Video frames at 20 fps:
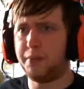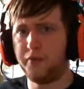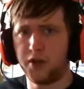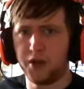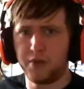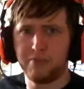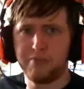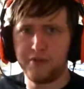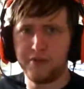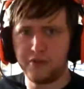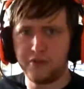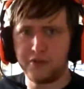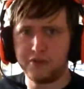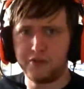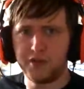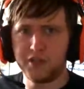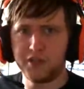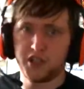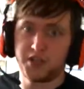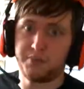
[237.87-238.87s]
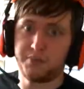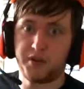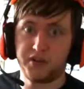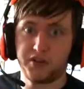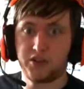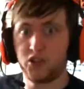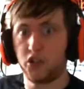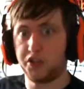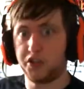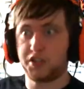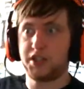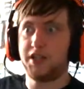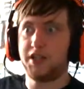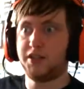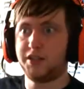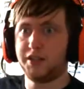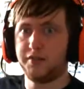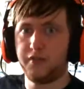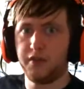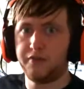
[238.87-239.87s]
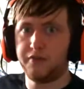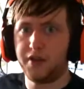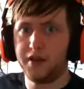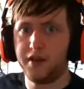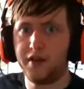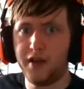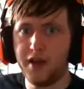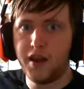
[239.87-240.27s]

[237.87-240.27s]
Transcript: will pre-order it just because John Cena's on the front.